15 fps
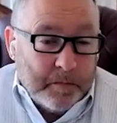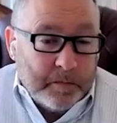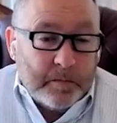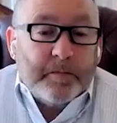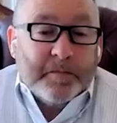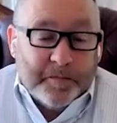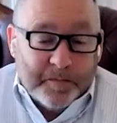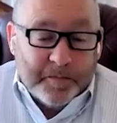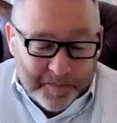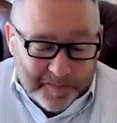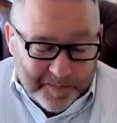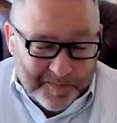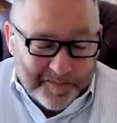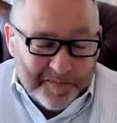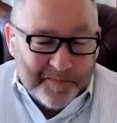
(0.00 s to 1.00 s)

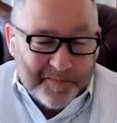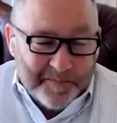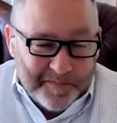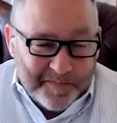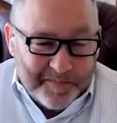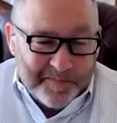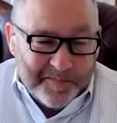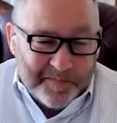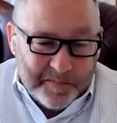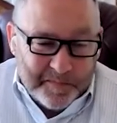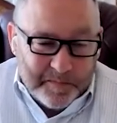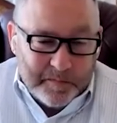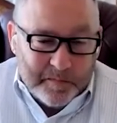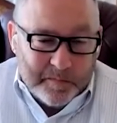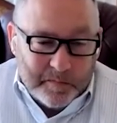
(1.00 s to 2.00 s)

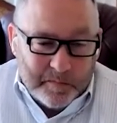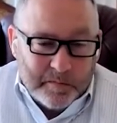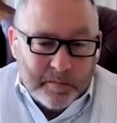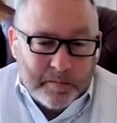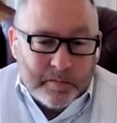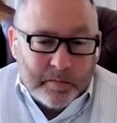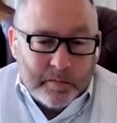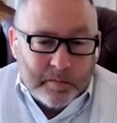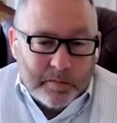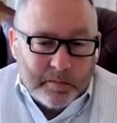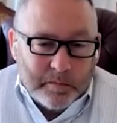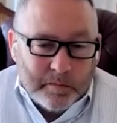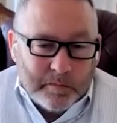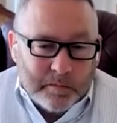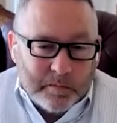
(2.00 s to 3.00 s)

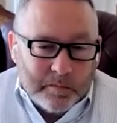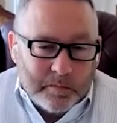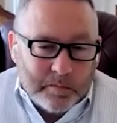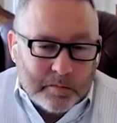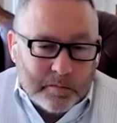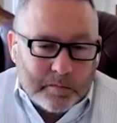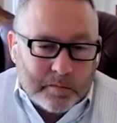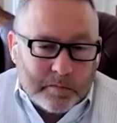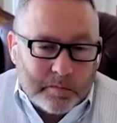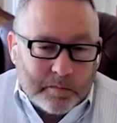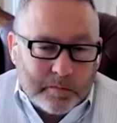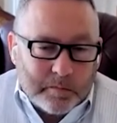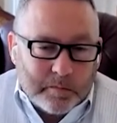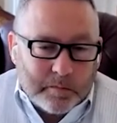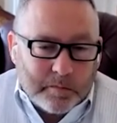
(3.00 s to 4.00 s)

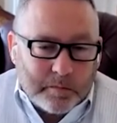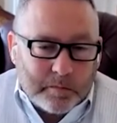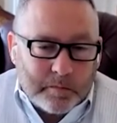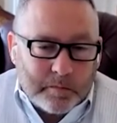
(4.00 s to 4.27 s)
(silent)